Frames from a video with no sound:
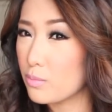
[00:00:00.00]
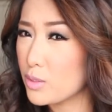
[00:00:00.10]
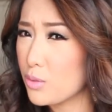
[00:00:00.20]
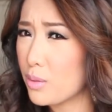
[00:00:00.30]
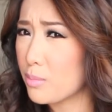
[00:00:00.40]

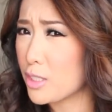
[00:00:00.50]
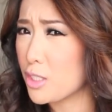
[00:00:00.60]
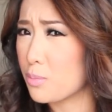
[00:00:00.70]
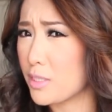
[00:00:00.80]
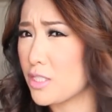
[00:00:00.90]
We'll do one more
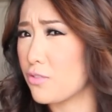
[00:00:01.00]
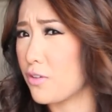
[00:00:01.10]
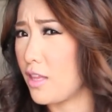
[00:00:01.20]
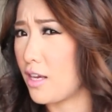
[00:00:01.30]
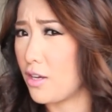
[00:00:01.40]
spritz
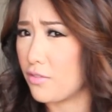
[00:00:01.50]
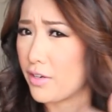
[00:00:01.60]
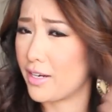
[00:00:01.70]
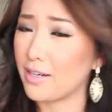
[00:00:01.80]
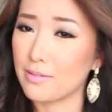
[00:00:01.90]
for luck over
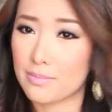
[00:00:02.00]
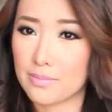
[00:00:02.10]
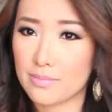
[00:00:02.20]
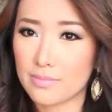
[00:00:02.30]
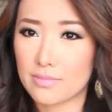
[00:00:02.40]
here
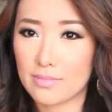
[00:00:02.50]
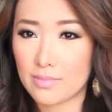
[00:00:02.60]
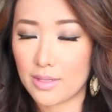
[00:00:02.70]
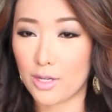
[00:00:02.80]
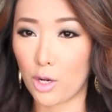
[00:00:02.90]

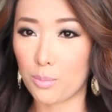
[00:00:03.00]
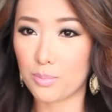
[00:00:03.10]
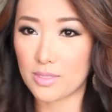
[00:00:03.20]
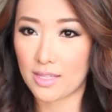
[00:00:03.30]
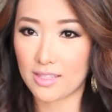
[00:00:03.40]
and
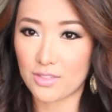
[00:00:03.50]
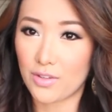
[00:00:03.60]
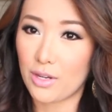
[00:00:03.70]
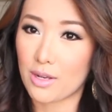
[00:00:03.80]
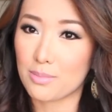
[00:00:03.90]
hopes that this
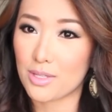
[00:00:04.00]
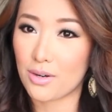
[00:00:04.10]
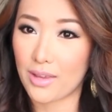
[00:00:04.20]
video comes out